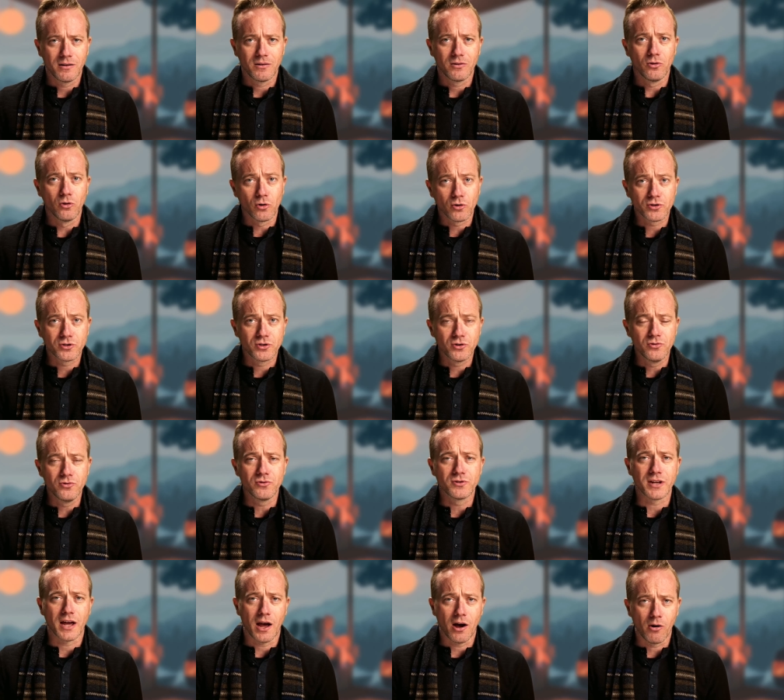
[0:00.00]
look to
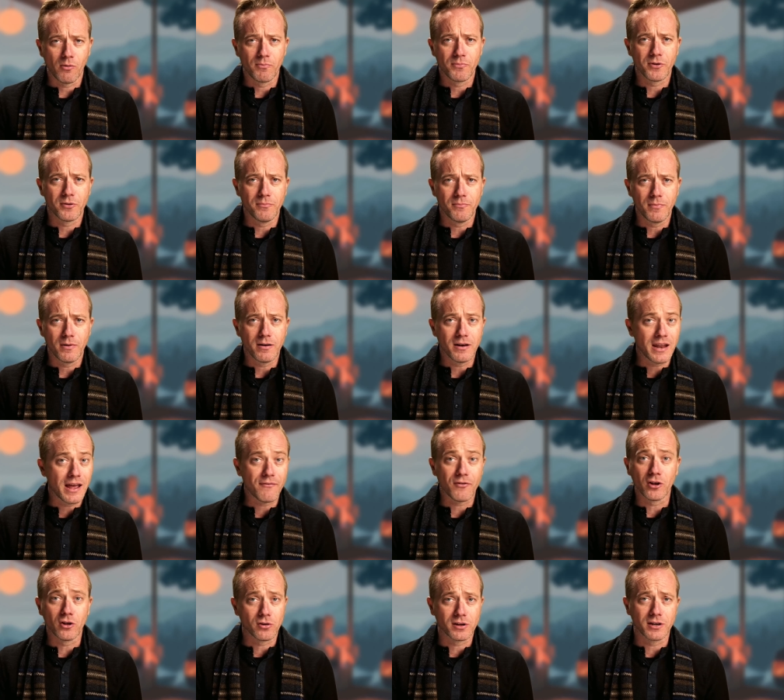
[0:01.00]
to help them
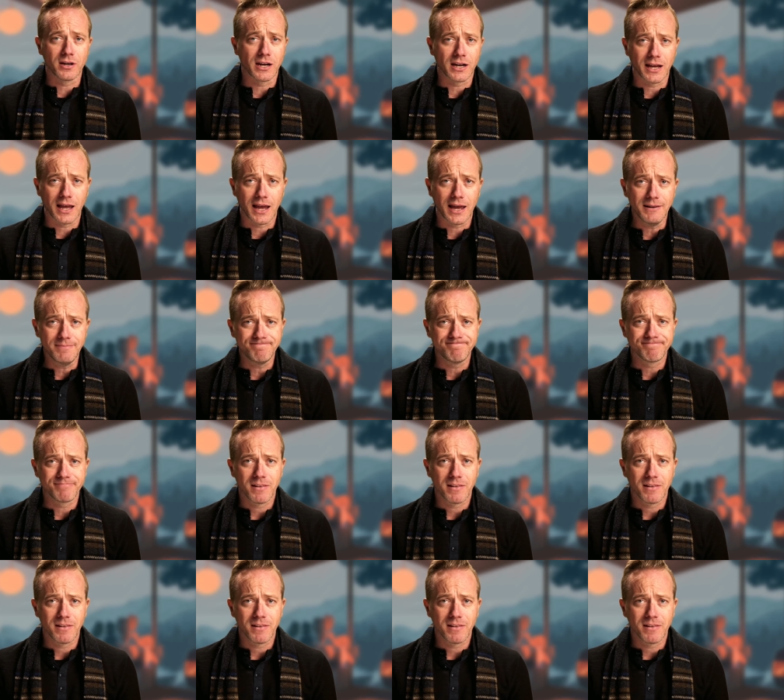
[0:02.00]
never look at it again.